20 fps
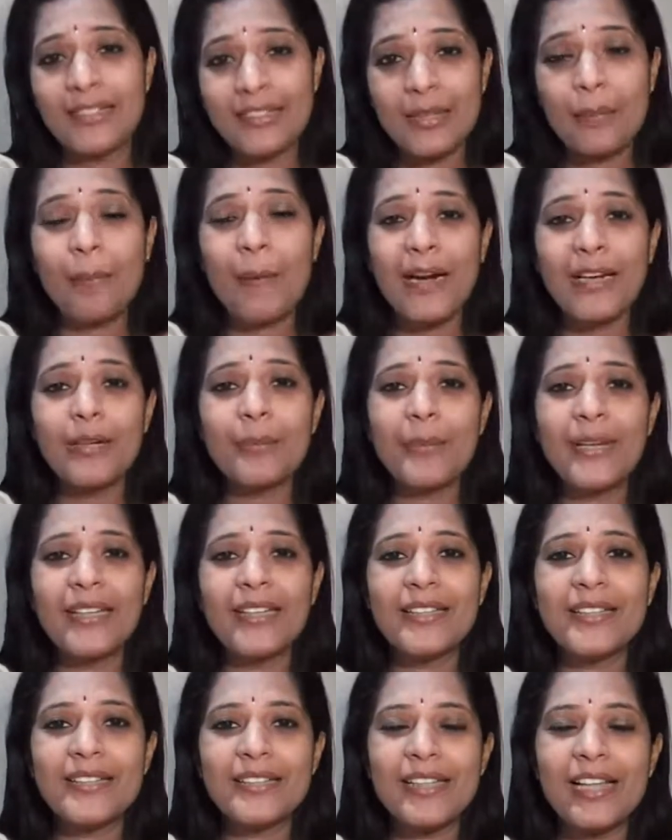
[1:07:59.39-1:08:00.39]
the
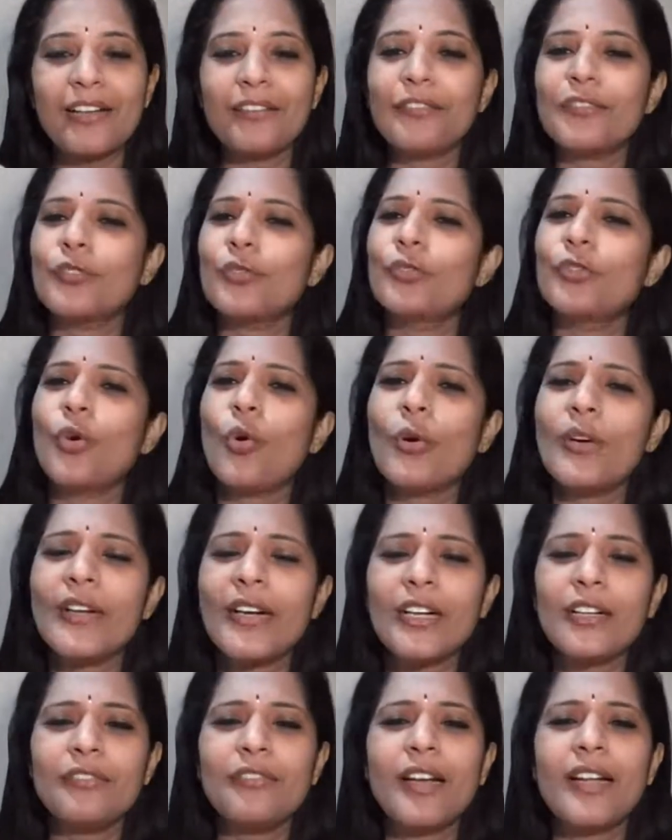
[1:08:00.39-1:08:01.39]
pandemic itself. So don't
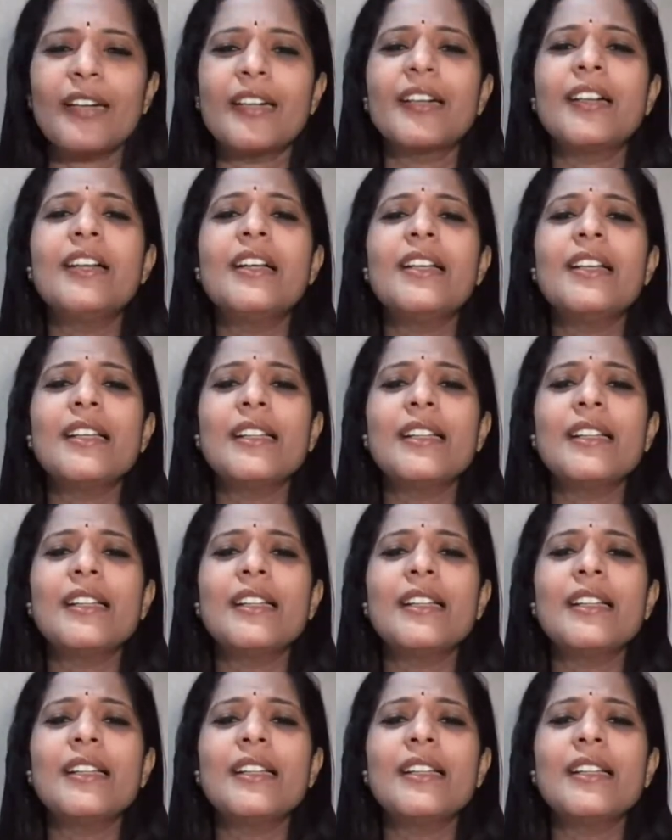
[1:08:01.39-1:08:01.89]
get worried.